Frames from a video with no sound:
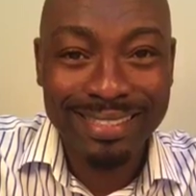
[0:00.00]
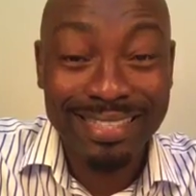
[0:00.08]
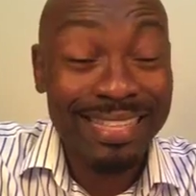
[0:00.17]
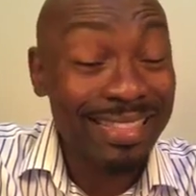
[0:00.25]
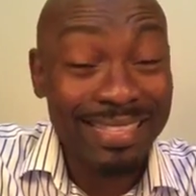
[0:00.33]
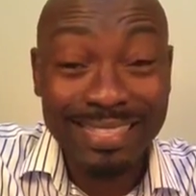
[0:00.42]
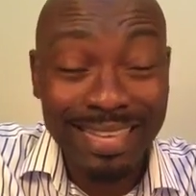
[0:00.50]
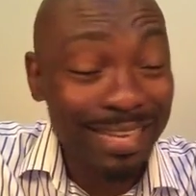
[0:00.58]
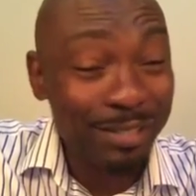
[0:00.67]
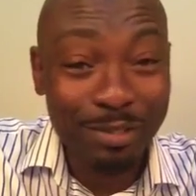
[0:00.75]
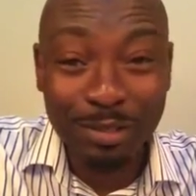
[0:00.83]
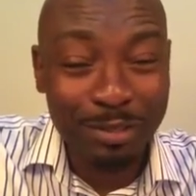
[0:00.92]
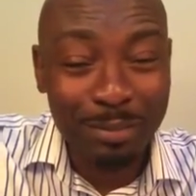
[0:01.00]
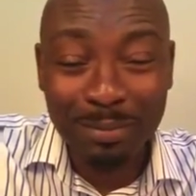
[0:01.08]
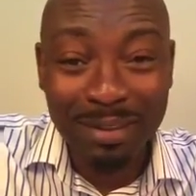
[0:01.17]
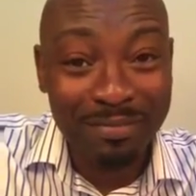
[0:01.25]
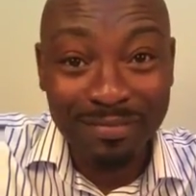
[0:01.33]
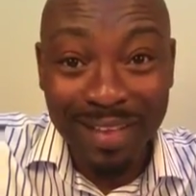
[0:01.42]
In this case, you're not
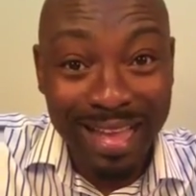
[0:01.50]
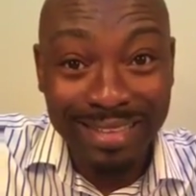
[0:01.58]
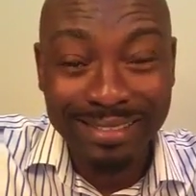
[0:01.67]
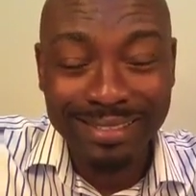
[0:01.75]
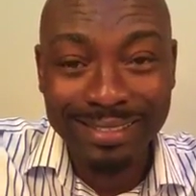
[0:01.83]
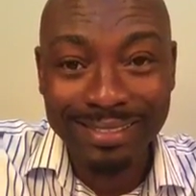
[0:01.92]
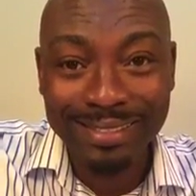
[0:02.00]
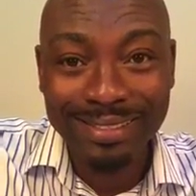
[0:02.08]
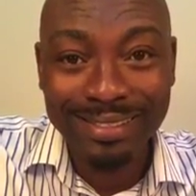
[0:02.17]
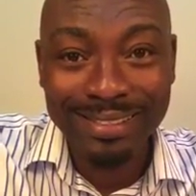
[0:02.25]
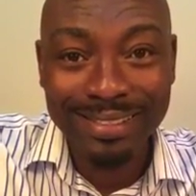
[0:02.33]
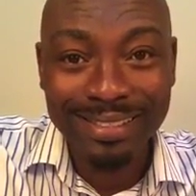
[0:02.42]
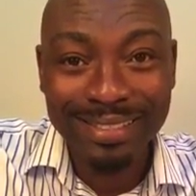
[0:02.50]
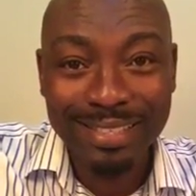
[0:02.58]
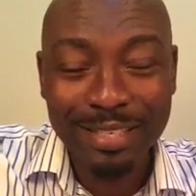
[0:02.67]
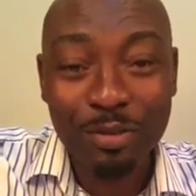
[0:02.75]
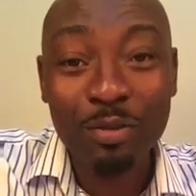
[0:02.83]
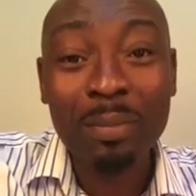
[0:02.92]
my fans.
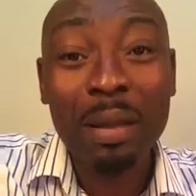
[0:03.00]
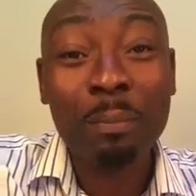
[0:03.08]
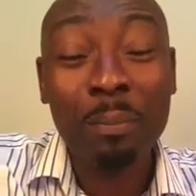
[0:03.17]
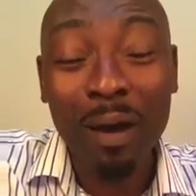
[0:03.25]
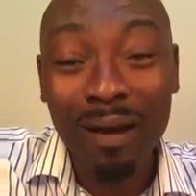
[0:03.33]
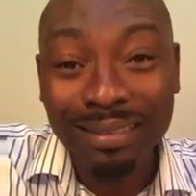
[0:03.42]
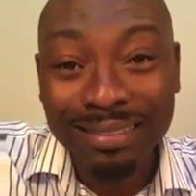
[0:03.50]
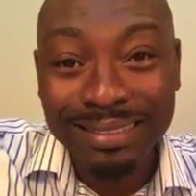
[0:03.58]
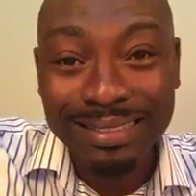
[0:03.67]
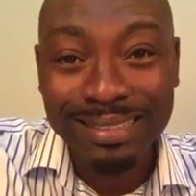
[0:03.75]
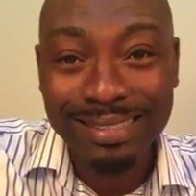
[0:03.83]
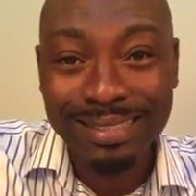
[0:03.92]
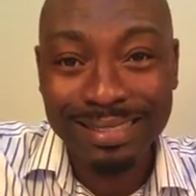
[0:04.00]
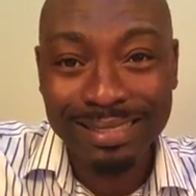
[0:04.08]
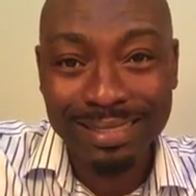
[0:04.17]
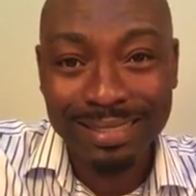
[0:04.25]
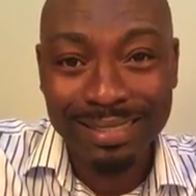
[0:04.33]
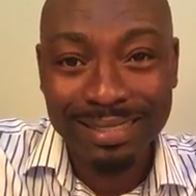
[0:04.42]
You're my partners
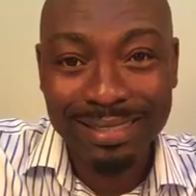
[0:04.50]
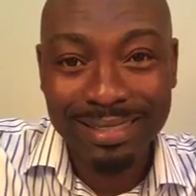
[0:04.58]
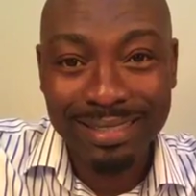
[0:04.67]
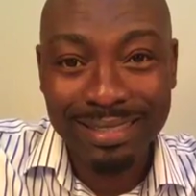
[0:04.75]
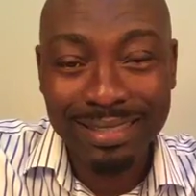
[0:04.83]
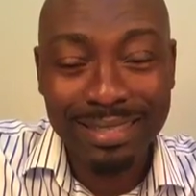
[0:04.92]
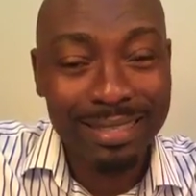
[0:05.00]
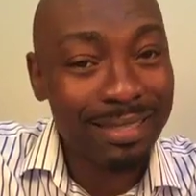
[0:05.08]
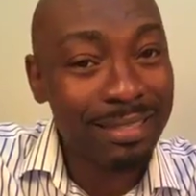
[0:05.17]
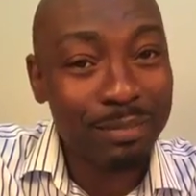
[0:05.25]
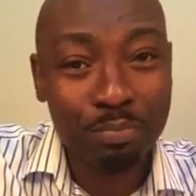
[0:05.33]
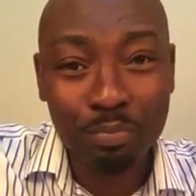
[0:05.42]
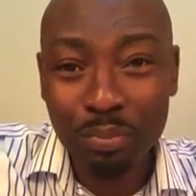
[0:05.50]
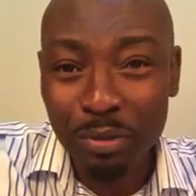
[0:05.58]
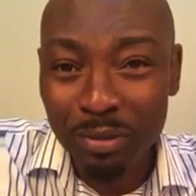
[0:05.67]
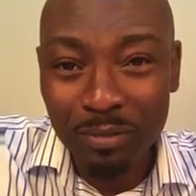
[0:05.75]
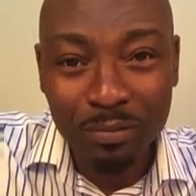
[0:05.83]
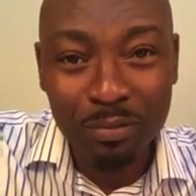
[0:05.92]
in this
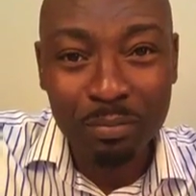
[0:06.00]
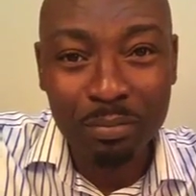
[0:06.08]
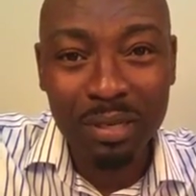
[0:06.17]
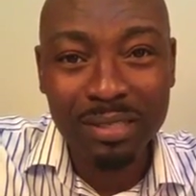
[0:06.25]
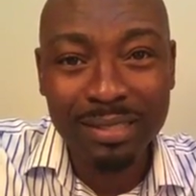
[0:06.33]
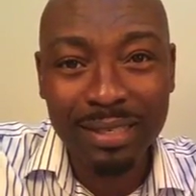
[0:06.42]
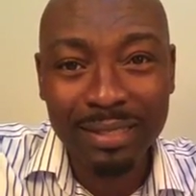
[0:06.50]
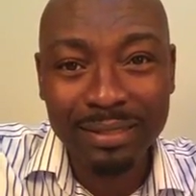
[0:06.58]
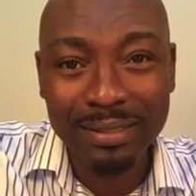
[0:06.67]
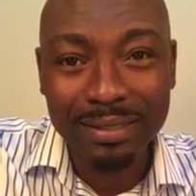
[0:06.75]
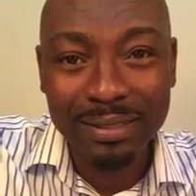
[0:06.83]
beautiful project.